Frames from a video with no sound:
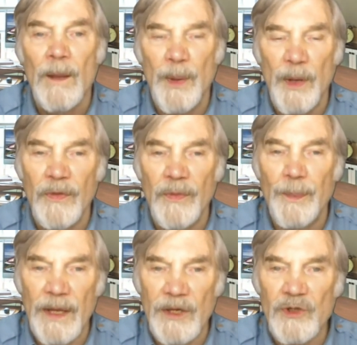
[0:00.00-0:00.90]
both
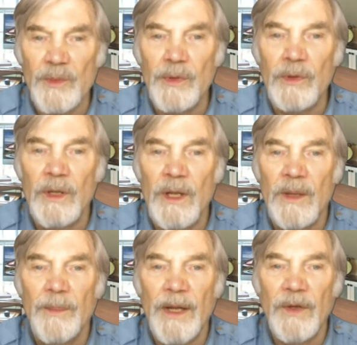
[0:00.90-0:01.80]
punishable
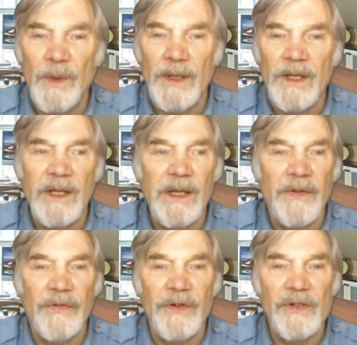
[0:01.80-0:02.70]
by 20
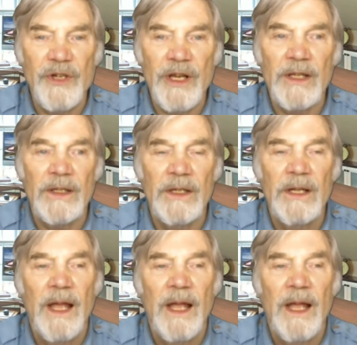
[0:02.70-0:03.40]
years in jail